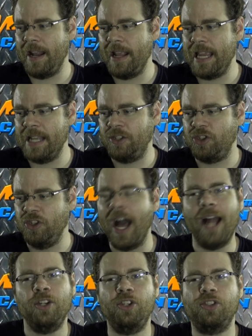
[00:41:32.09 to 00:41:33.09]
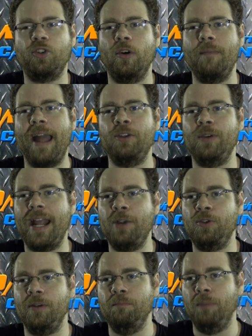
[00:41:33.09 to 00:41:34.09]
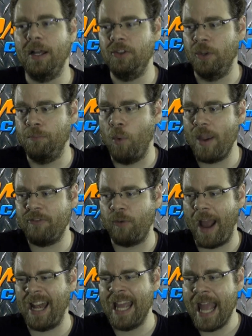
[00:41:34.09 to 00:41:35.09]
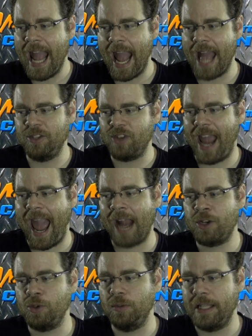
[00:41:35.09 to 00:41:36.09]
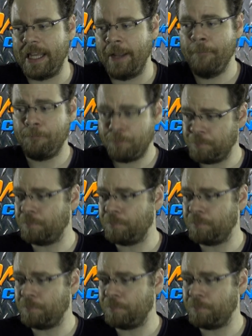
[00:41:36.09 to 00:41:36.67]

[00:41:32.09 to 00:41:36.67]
it's not just her imagination, but the boyfriend has actually